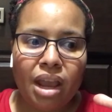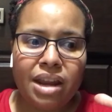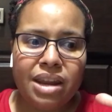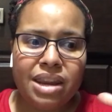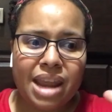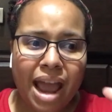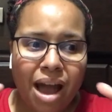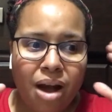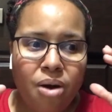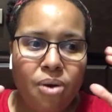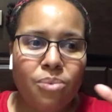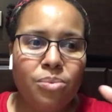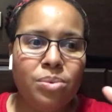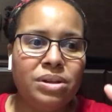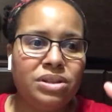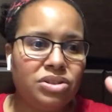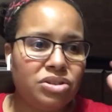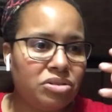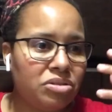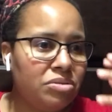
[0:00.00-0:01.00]

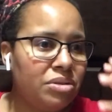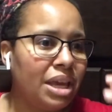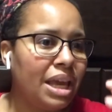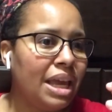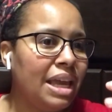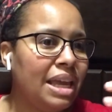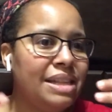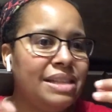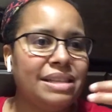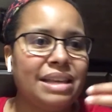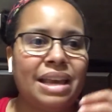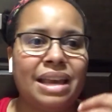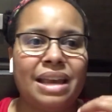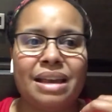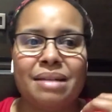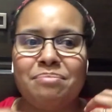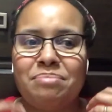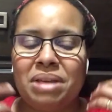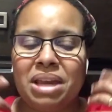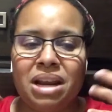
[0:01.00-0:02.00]
with 2 kids
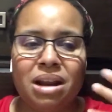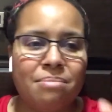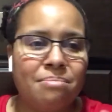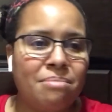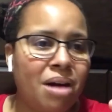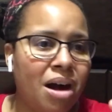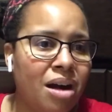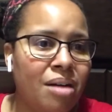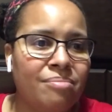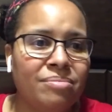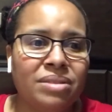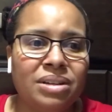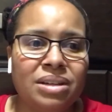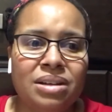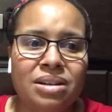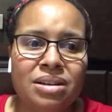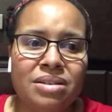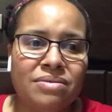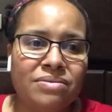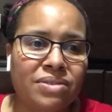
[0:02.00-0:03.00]
and being a mom
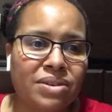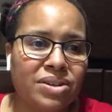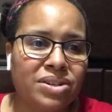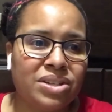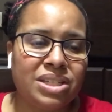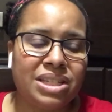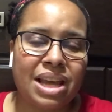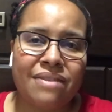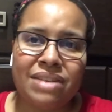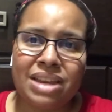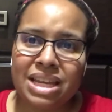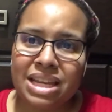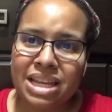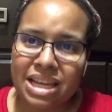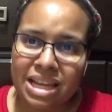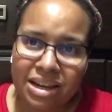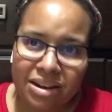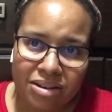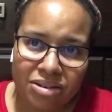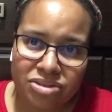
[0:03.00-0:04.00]
for 7
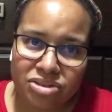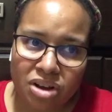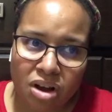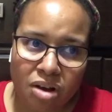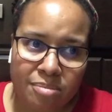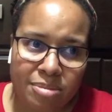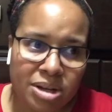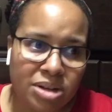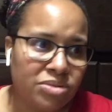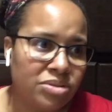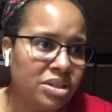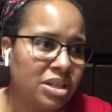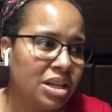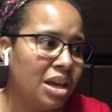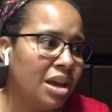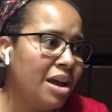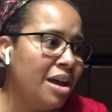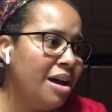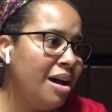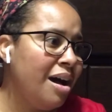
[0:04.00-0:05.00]
years almost,
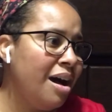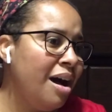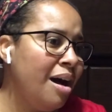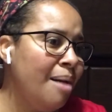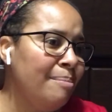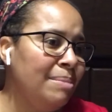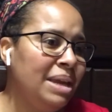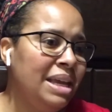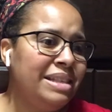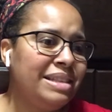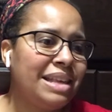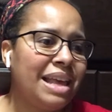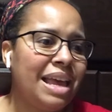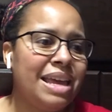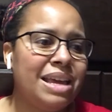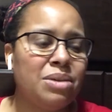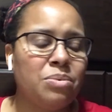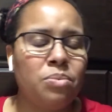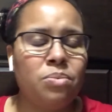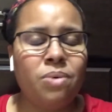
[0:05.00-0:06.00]
it's
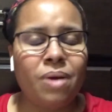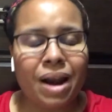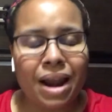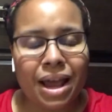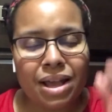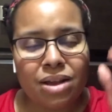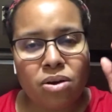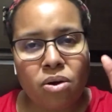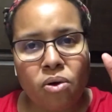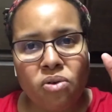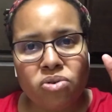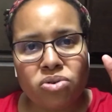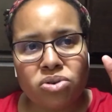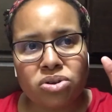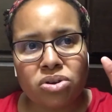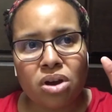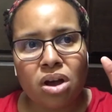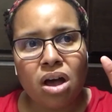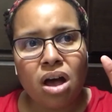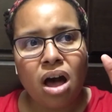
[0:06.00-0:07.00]
like what I
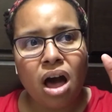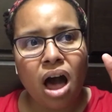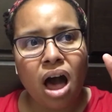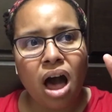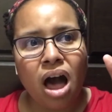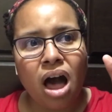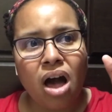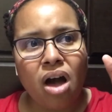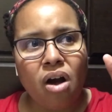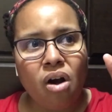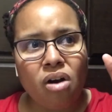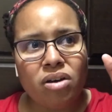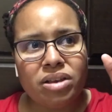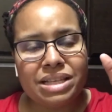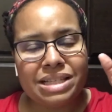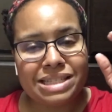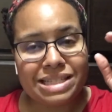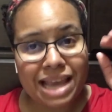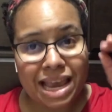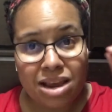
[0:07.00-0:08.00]
hold
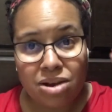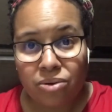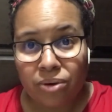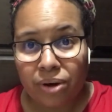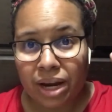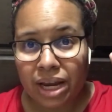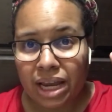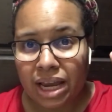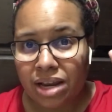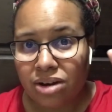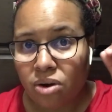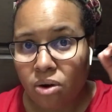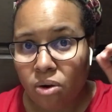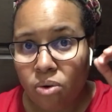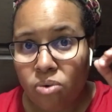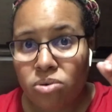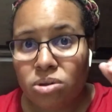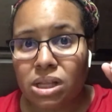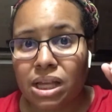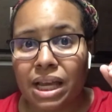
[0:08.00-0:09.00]
sacred and
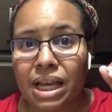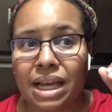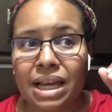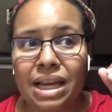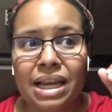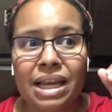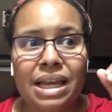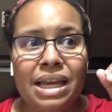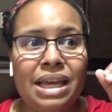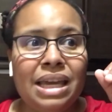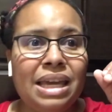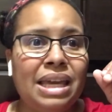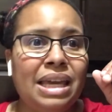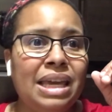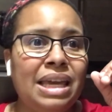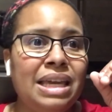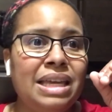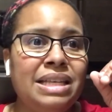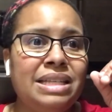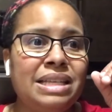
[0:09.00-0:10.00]
holy
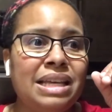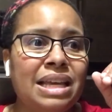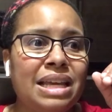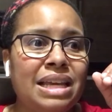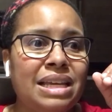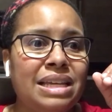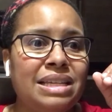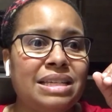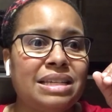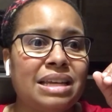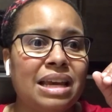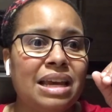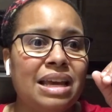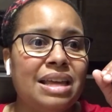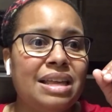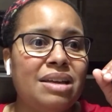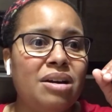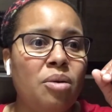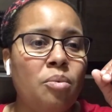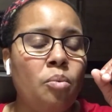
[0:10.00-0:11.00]
isn't
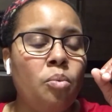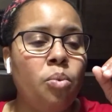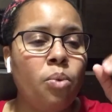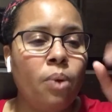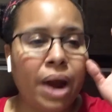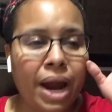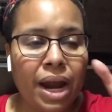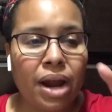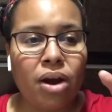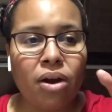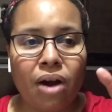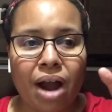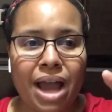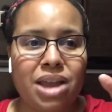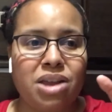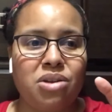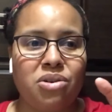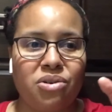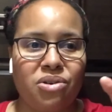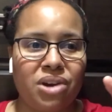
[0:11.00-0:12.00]
where
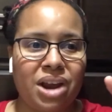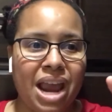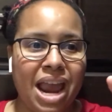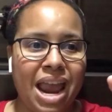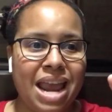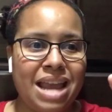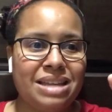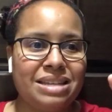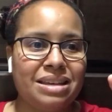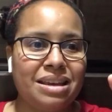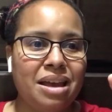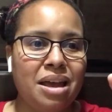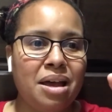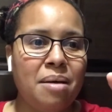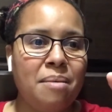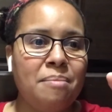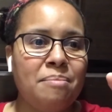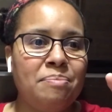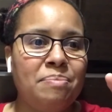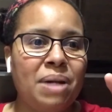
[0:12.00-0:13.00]
I create,
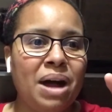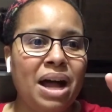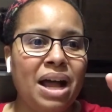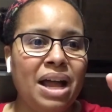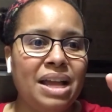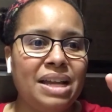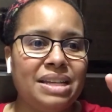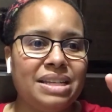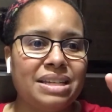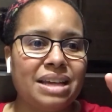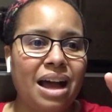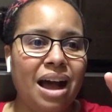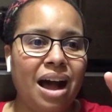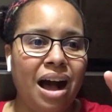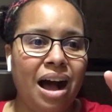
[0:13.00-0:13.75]
but